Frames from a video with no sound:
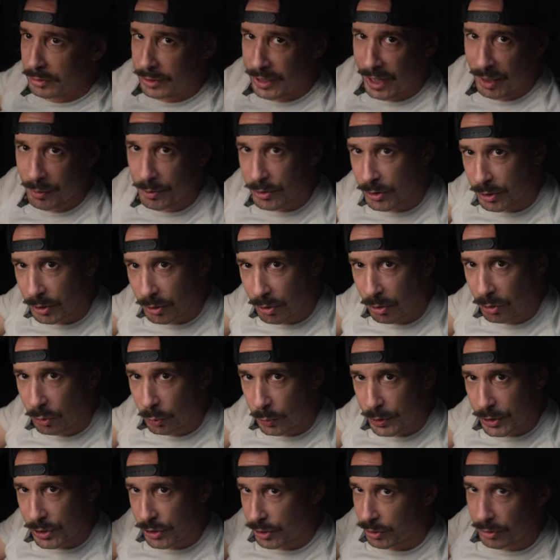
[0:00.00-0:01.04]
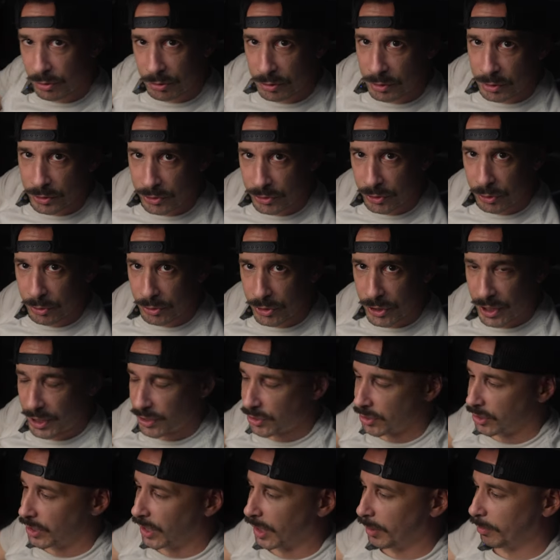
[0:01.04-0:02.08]
camera's gonna go on the windshield. There's no
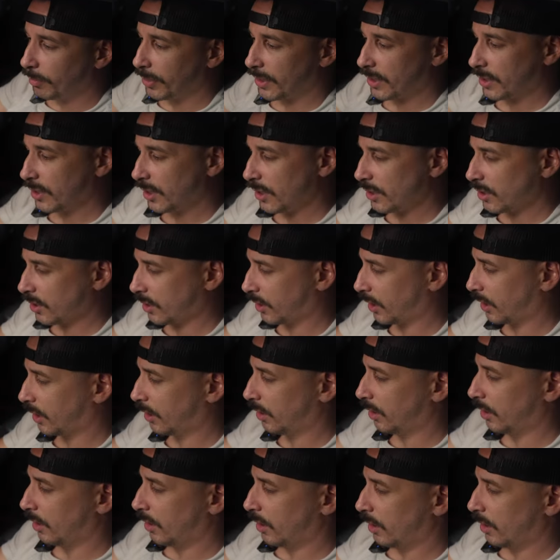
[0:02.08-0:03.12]
changing that, but this thing,